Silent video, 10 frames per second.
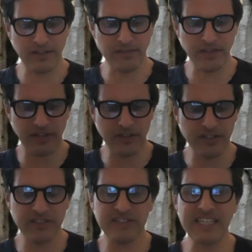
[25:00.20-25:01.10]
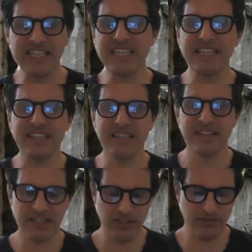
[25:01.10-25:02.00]
of a good deed
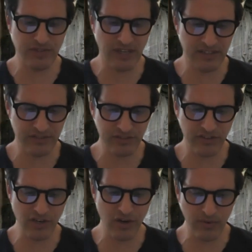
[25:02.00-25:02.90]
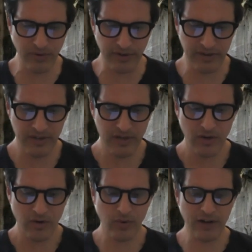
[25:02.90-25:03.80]
that you've done to the owner,
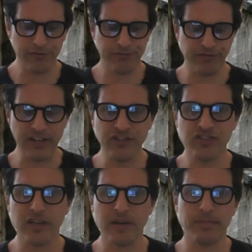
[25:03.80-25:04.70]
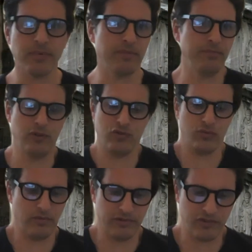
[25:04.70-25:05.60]
or out of friendship or
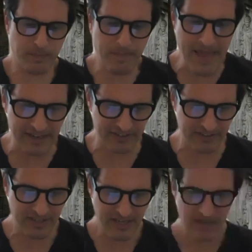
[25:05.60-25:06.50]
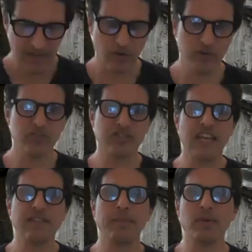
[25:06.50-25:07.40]
mutual respect, or you
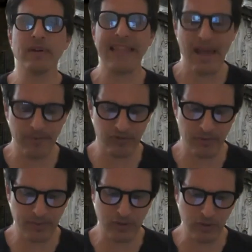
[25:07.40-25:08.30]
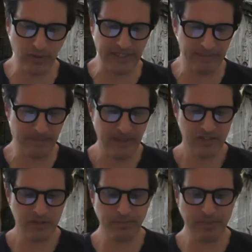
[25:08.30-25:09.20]
save up your allowance, the peculium,
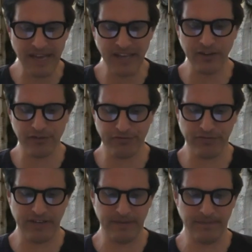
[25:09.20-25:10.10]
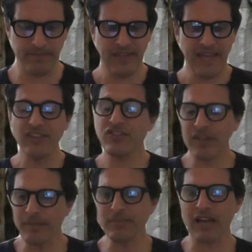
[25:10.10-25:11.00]
to buy your freedom. and
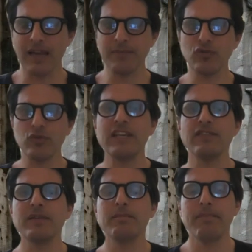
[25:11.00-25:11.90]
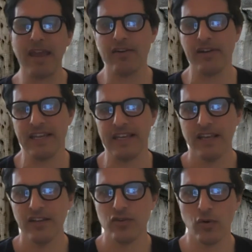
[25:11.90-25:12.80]
sometimes you even marry
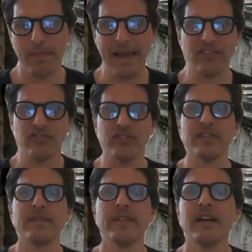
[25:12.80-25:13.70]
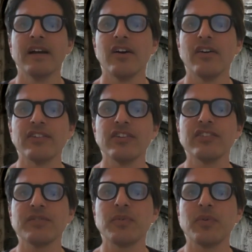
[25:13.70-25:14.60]
your master. All right, so here
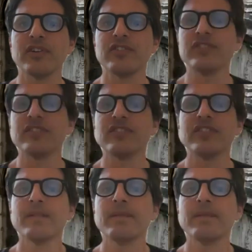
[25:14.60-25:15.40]
are some questions.